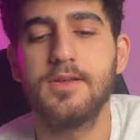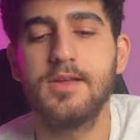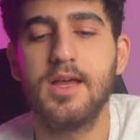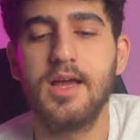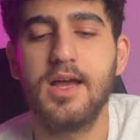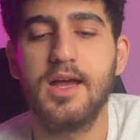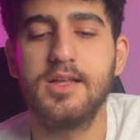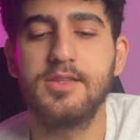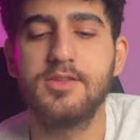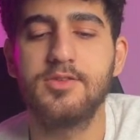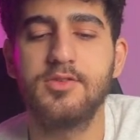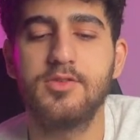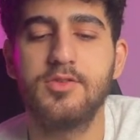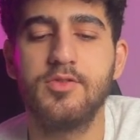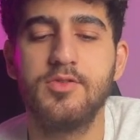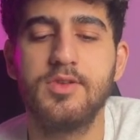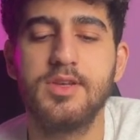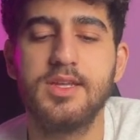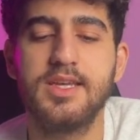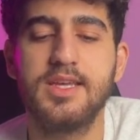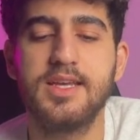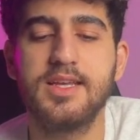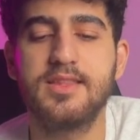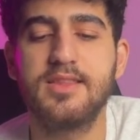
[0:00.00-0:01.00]
and
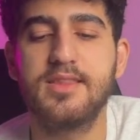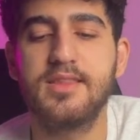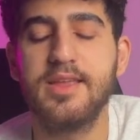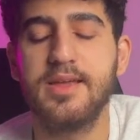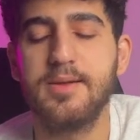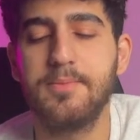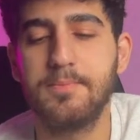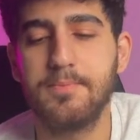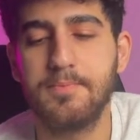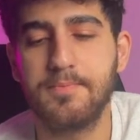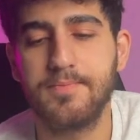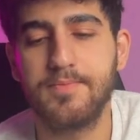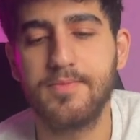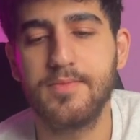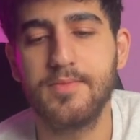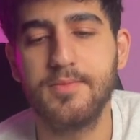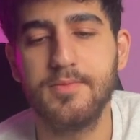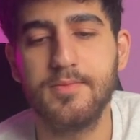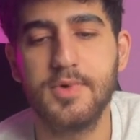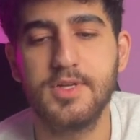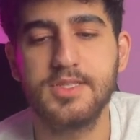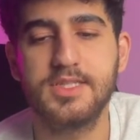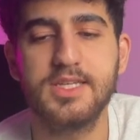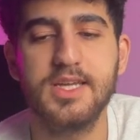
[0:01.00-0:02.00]
only get them.
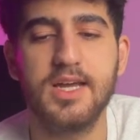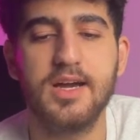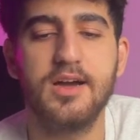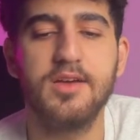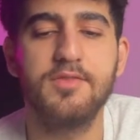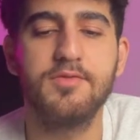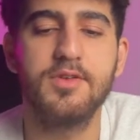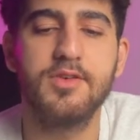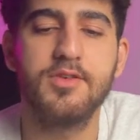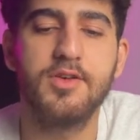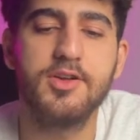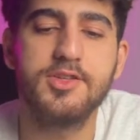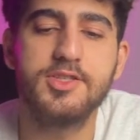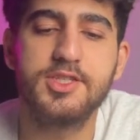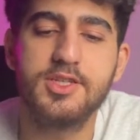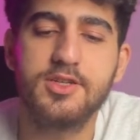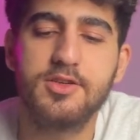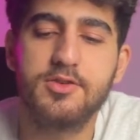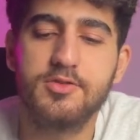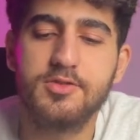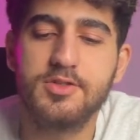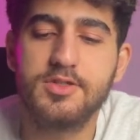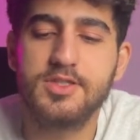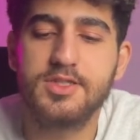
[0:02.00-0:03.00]
But yeah, I will launch a
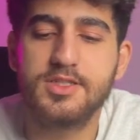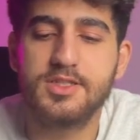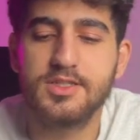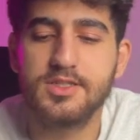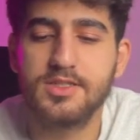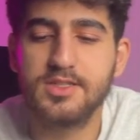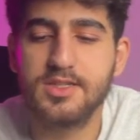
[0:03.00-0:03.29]
course.